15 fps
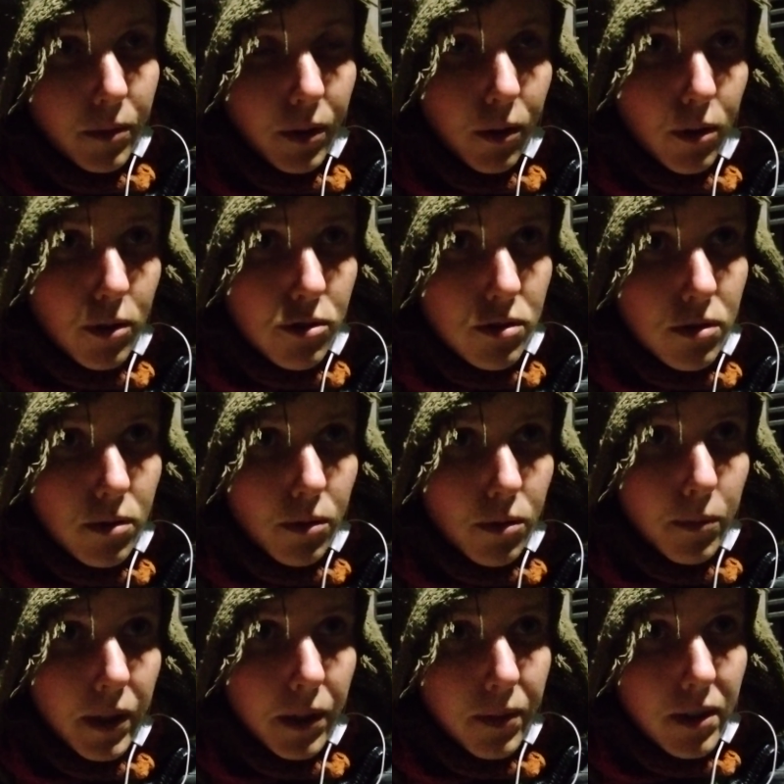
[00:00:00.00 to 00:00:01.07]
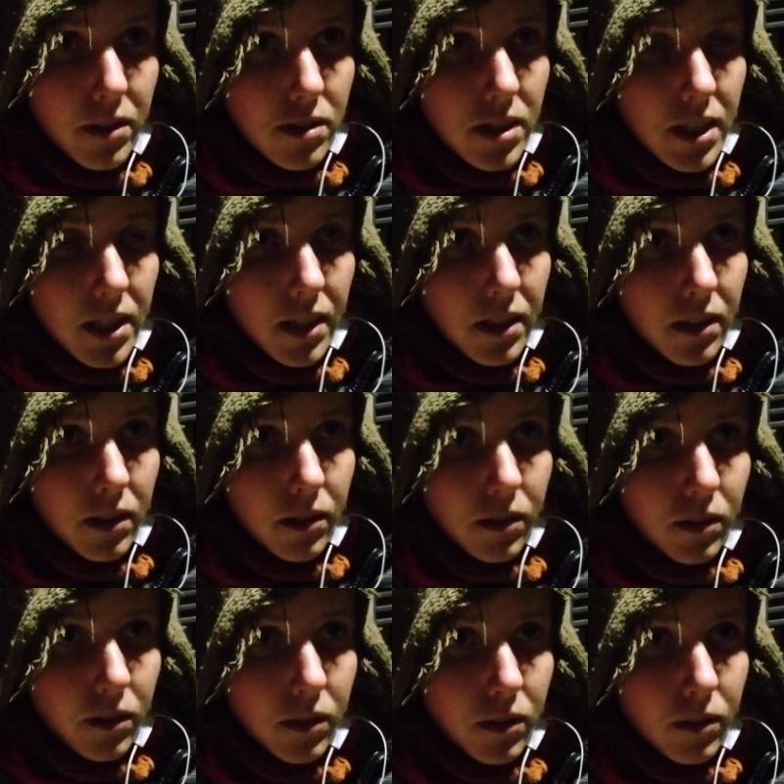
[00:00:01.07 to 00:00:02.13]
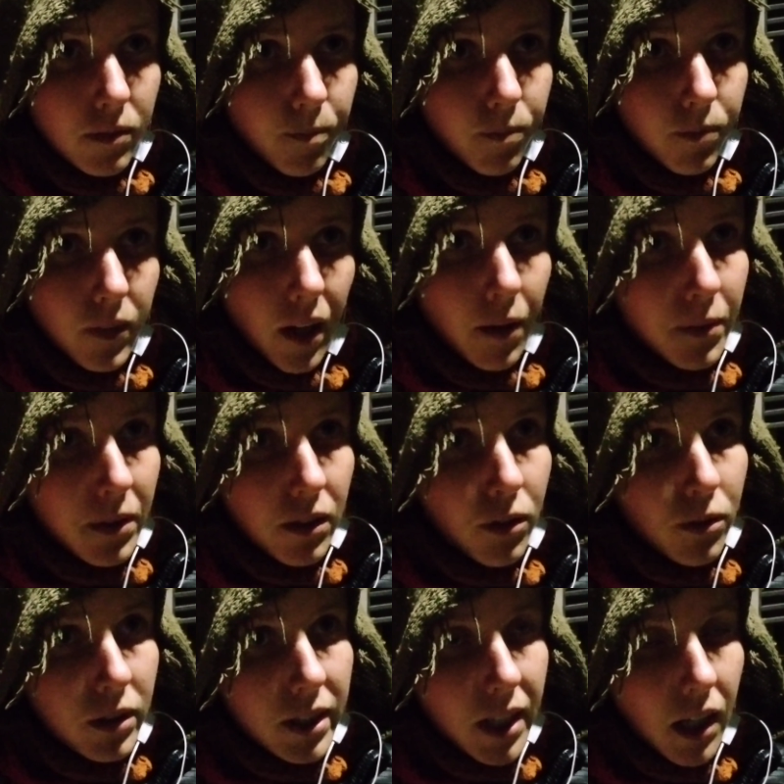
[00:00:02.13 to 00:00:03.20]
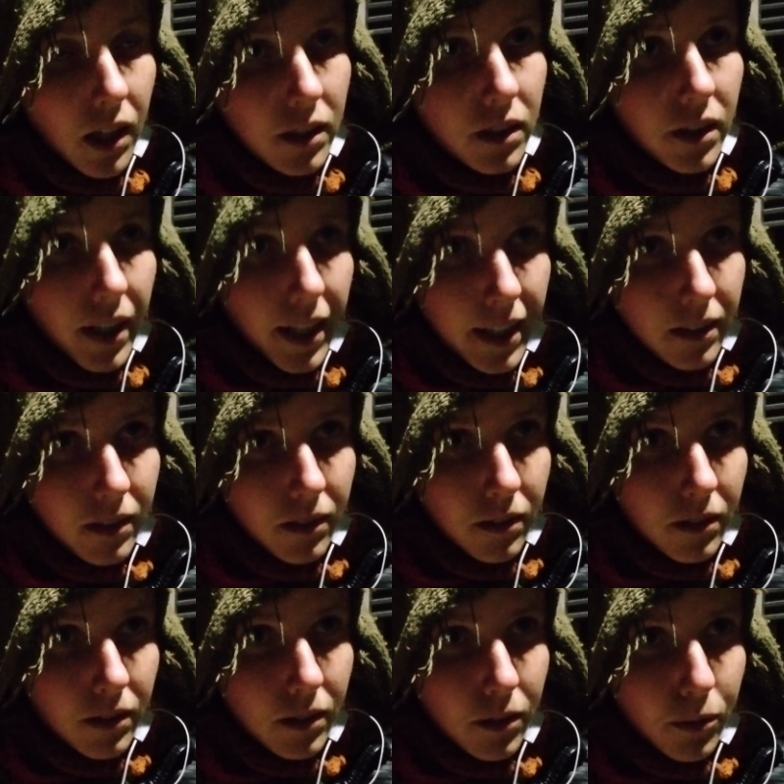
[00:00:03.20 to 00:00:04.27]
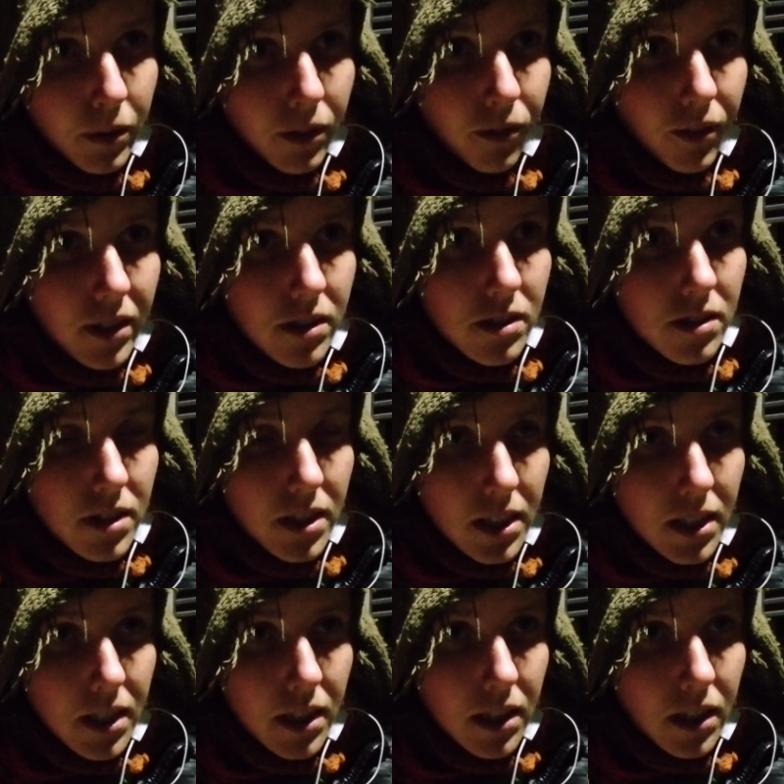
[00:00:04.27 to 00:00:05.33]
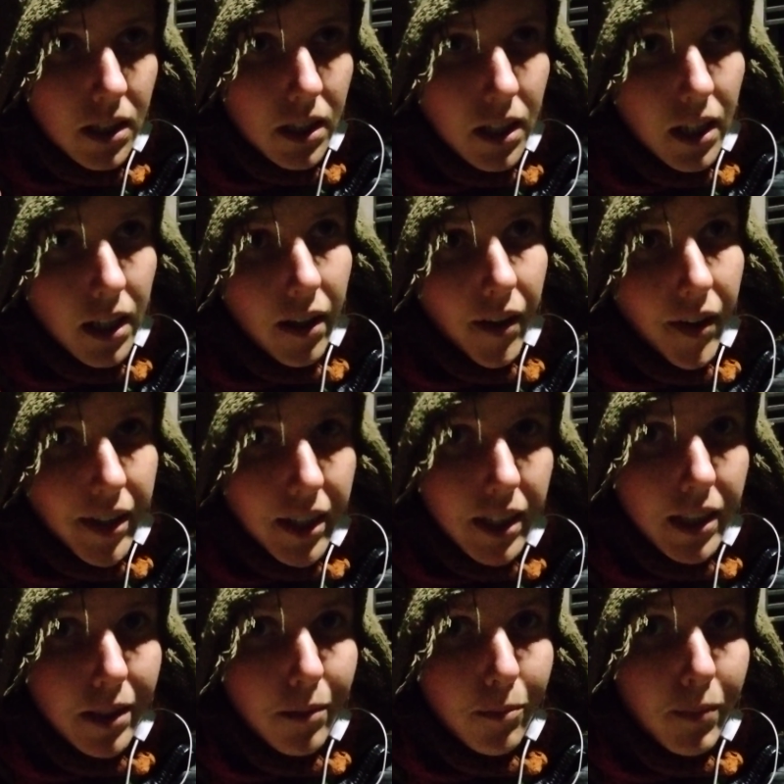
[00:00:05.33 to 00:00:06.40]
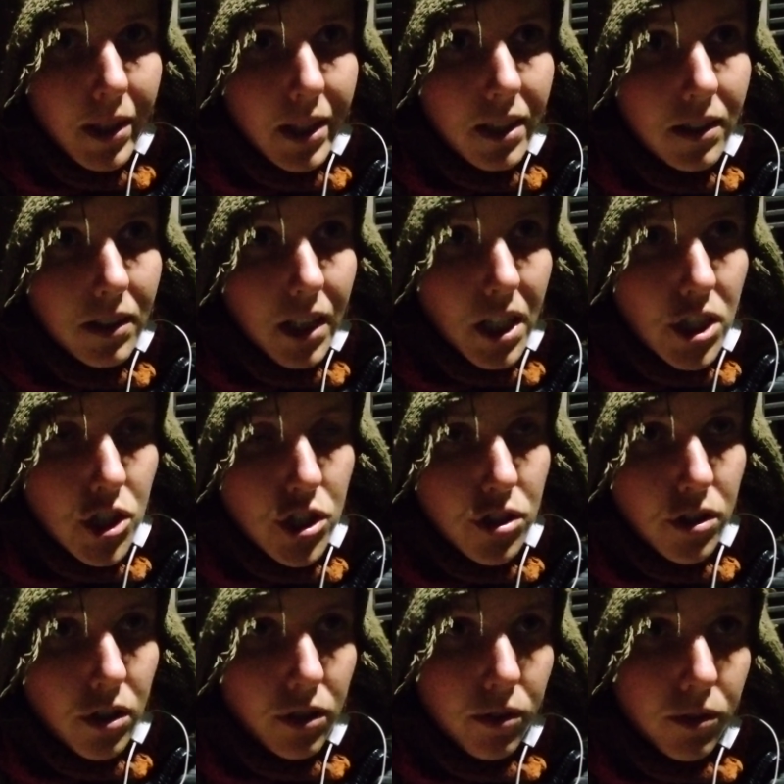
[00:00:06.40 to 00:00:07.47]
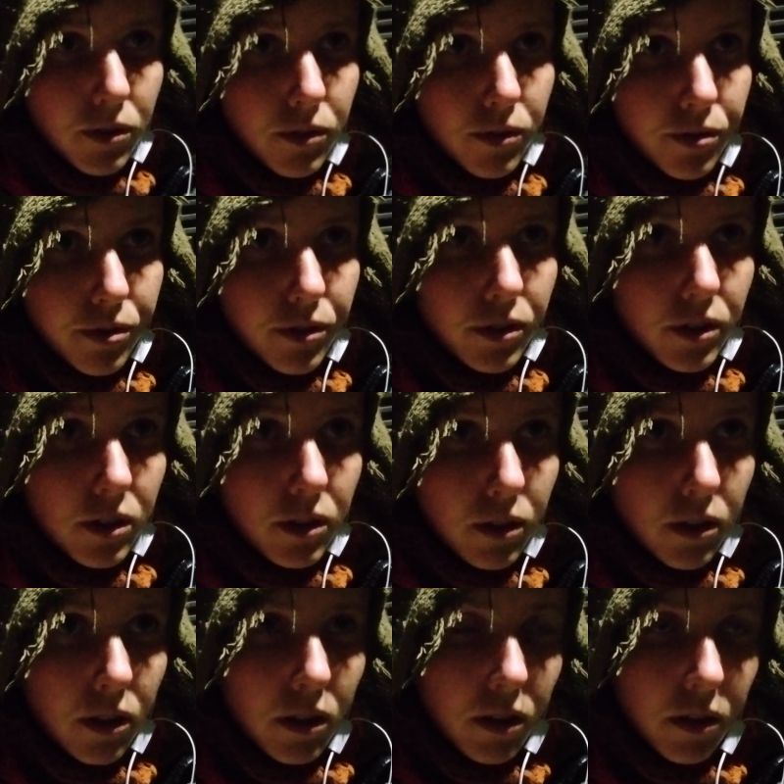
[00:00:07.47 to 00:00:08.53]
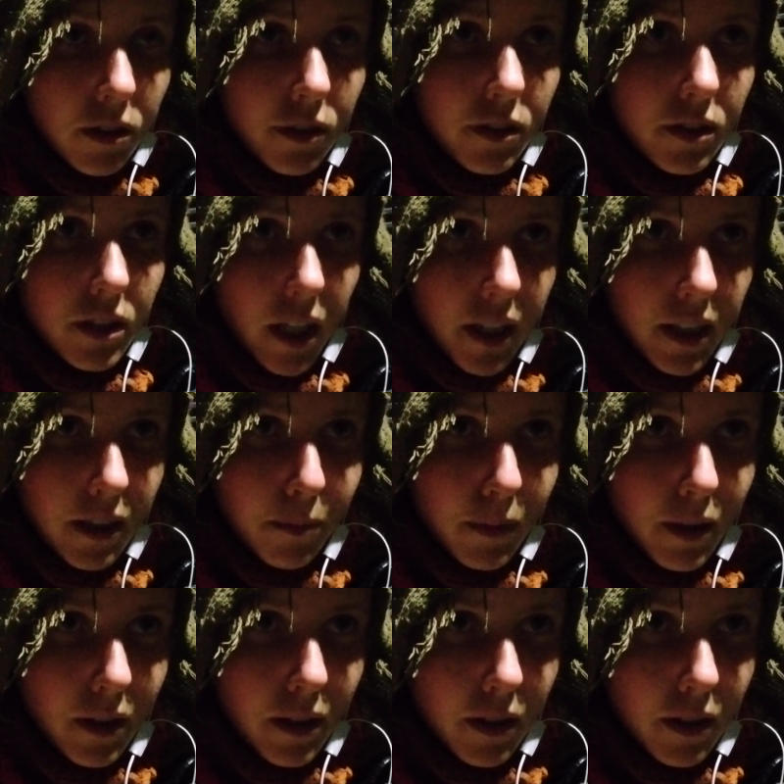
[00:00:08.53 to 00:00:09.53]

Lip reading: Because when we're sitting, I mean, on the other end, when we are sitting in meditation for a long, long time,